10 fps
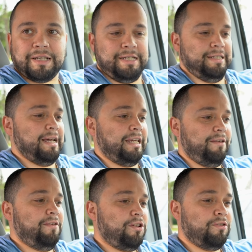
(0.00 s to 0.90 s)
Like, he's not
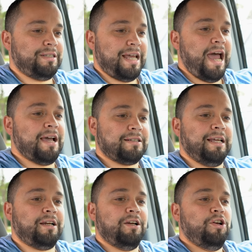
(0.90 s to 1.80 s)
giving you a task
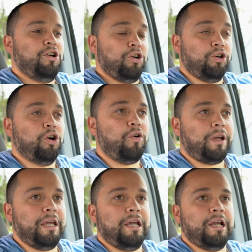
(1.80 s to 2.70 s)
like, go
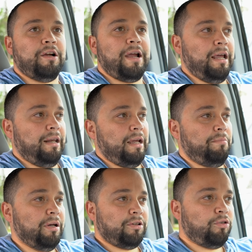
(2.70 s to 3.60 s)
here and like
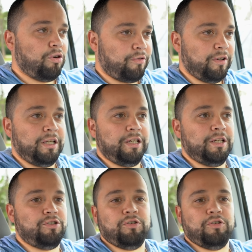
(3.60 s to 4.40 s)
build an orphanage,